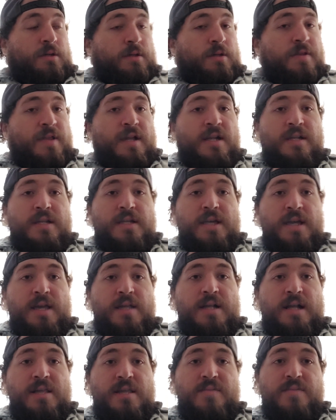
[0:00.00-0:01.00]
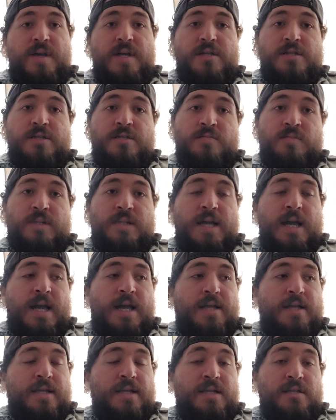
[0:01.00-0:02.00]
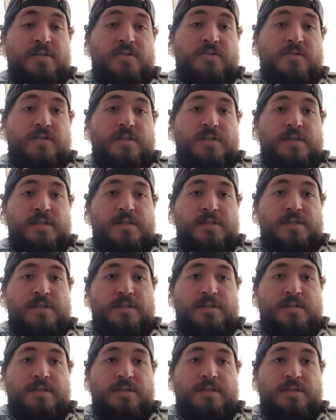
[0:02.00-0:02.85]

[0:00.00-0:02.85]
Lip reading: then again, not to mention, we got injuries